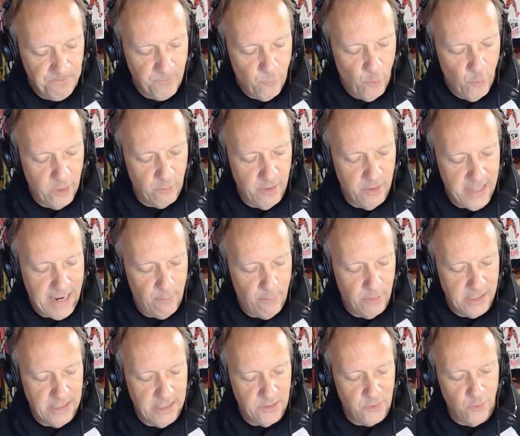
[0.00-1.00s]
Winner of that
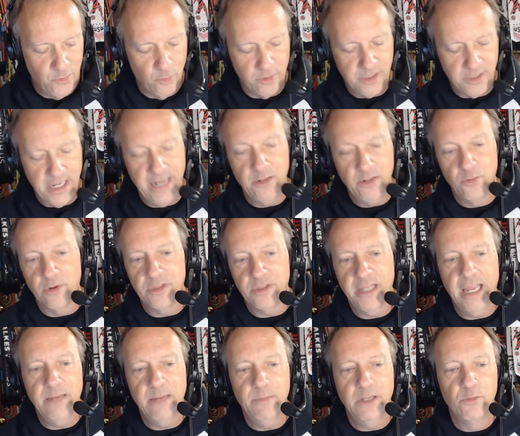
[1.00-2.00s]
one gets Northgate.
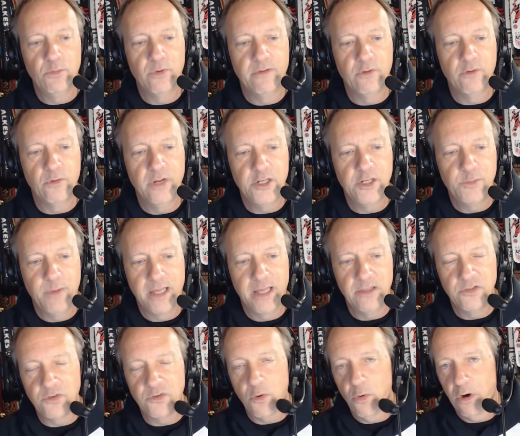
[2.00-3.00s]
Northgate beat River Ridge by the
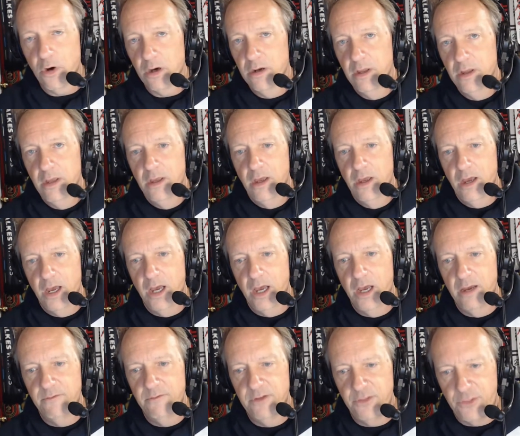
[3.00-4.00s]
score
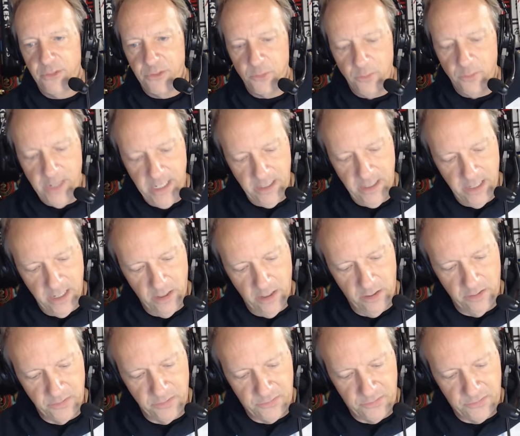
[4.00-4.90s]
of 3-0.